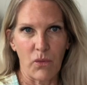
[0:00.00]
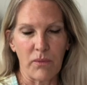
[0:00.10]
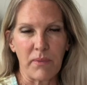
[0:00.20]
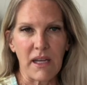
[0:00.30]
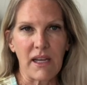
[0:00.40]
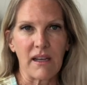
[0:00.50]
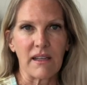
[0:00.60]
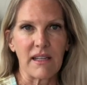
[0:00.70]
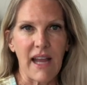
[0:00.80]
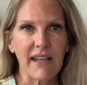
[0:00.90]
would be
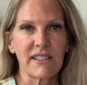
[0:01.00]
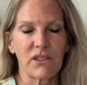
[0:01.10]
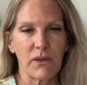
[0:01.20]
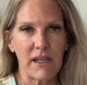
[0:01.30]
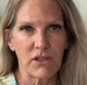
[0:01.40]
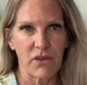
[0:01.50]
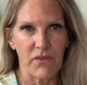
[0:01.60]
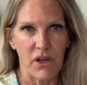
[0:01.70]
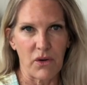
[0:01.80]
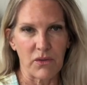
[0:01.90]
next to each of
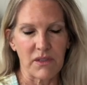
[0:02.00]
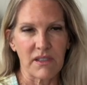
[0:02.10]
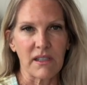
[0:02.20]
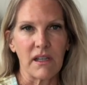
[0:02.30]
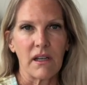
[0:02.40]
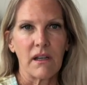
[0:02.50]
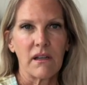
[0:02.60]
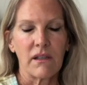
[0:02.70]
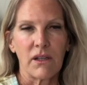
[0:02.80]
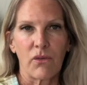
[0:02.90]
those,
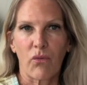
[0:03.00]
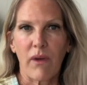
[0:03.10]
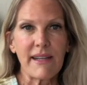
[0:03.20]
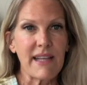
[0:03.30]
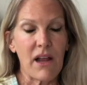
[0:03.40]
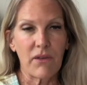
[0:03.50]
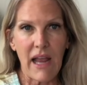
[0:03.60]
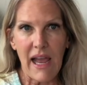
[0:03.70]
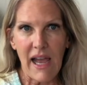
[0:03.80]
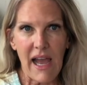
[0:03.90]
write down
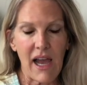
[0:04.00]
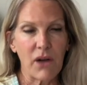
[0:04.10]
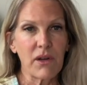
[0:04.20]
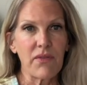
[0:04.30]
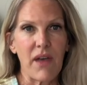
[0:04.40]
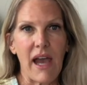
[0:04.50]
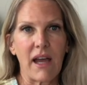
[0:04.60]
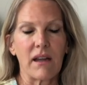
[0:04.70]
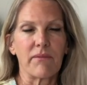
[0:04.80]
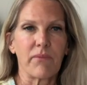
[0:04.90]
how did
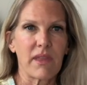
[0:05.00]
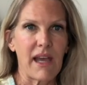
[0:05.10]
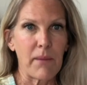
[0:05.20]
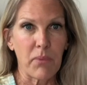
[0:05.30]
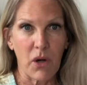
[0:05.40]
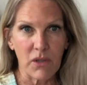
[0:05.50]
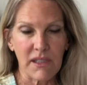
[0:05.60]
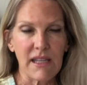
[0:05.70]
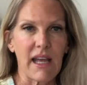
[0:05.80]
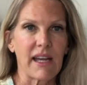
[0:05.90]
that
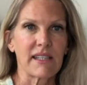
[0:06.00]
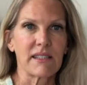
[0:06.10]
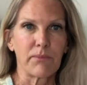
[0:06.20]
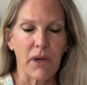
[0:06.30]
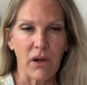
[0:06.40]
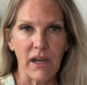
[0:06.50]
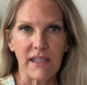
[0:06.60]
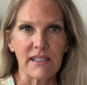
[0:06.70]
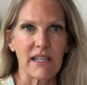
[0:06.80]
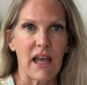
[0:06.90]
person, that
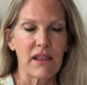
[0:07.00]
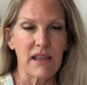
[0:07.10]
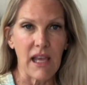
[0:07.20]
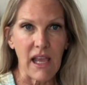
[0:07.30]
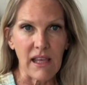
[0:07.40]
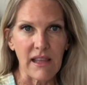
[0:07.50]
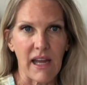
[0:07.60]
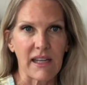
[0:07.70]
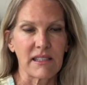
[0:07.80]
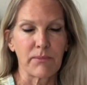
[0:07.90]
experience, that thing, that
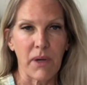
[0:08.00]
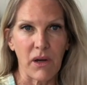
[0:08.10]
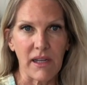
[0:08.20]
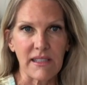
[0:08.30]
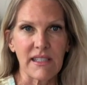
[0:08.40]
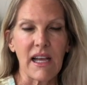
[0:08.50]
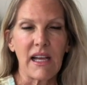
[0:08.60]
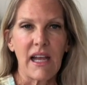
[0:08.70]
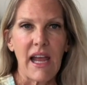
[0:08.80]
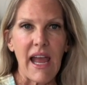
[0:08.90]
experience,
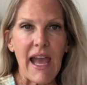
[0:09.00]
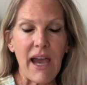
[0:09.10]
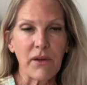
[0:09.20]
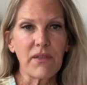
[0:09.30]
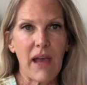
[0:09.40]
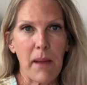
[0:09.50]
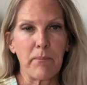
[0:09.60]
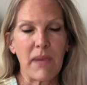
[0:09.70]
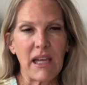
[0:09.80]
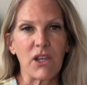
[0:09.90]
how did that
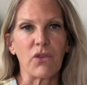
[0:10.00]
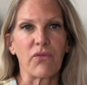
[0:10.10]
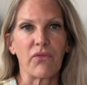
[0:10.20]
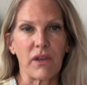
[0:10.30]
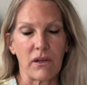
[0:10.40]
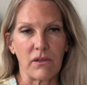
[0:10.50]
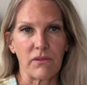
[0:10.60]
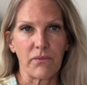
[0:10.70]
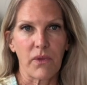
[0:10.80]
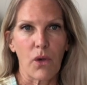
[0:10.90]
make you feel?
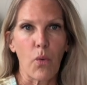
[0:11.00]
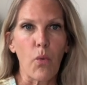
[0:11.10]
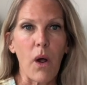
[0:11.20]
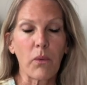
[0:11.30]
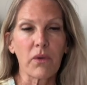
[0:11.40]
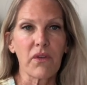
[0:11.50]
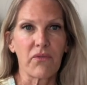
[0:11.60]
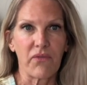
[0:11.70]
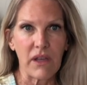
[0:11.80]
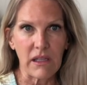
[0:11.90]
What were the
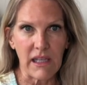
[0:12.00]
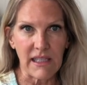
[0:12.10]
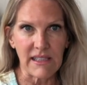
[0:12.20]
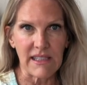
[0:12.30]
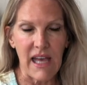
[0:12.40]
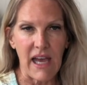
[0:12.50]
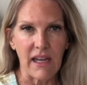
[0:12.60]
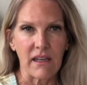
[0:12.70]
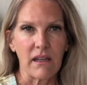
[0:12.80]
feelings that